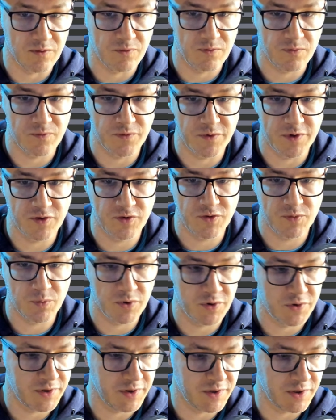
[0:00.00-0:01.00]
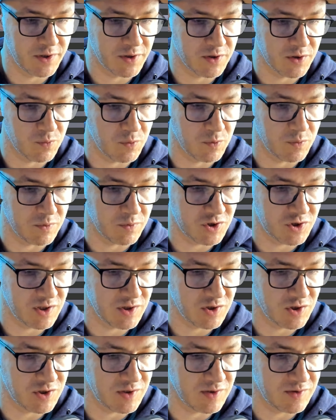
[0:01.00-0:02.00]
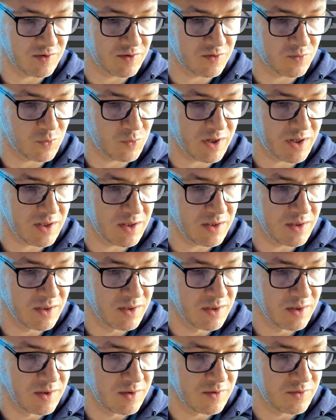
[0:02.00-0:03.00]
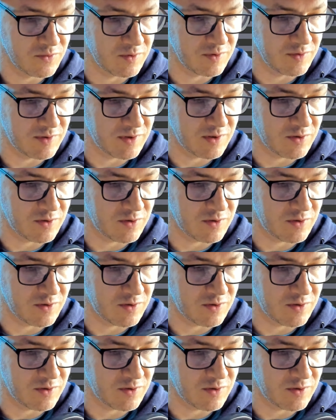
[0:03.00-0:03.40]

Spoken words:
this one here. We will change this as well. So instead of